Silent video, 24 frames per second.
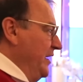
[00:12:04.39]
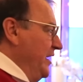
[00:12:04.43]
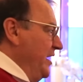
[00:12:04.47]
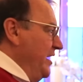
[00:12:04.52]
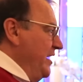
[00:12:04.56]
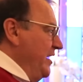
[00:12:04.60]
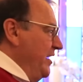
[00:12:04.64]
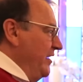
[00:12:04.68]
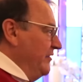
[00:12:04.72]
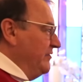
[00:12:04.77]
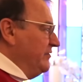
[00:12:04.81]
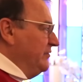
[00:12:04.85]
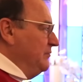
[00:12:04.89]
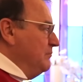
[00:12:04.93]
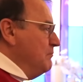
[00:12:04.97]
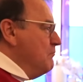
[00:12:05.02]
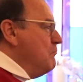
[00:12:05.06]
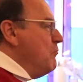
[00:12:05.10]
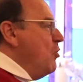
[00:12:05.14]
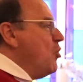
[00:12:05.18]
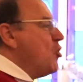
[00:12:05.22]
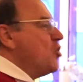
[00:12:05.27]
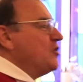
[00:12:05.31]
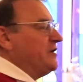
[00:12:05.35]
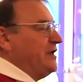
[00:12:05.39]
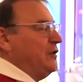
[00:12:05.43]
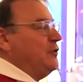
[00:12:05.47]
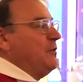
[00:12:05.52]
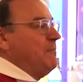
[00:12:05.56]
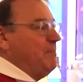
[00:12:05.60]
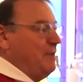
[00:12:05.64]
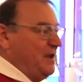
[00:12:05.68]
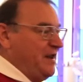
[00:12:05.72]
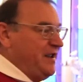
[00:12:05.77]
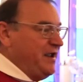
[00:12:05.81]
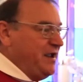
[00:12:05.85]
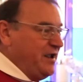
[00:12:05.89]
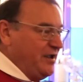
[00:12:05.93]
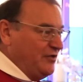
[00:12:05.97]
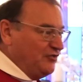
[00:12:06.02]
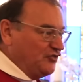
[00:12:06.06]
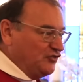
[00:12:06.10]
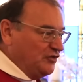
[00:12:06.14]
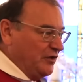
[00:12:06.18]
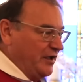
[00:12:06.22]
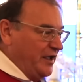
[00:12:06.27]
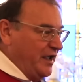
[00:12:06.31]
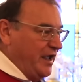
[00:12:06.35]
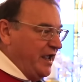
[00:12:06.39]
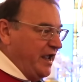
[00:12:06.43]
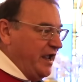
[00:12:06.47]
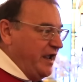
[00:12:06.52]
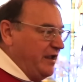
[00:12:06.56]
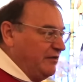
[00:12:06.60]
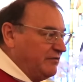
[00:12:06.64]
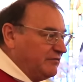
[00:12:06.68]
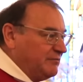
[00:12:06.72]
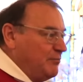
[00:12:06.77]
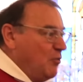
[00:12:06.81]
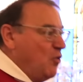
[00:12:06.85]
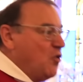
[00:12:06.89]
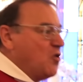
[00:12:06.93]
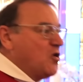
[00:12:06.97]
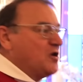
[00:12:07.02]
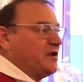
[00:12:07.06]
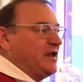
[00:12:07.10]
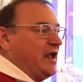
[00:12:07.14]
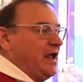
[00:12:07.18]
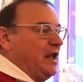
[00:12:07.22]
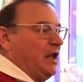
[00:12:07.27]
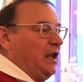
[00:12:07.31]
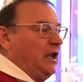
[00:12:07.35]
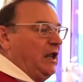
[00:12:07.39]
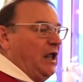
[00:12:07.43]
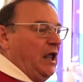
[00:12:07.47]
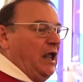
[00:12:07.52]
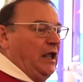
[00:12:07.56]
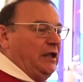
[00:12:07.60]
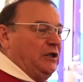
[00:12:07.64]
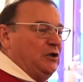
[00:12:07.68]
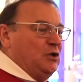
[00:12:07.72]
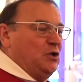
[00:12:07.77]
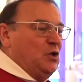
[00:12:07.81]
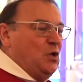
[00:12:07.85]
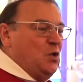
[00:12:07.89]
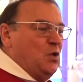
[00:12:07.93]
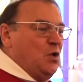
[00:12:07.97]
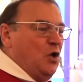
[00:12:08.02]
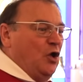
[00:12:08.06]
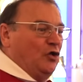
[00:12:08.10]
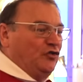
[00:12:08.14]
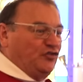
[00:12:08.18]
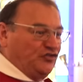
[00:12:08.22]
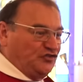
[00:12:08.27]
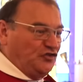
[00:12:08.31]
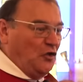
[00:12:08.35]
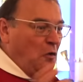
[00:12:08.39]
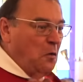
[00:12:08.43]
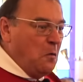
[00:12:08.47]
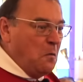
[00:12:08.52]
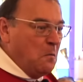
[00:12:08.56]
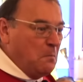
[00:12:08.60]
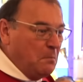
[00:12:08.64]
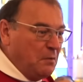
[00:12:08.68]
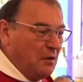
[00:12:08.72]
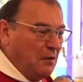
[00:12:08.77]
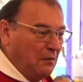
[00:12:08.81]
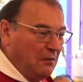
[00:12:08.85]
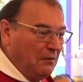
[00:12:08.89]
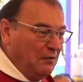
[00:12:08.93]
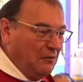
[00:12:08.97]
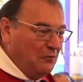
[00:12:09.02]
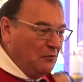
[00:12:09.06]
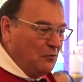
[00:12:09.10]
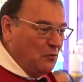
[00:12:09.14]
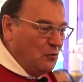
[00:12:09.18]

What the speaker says: It's more than a bleach. It's more than, you know, a soap who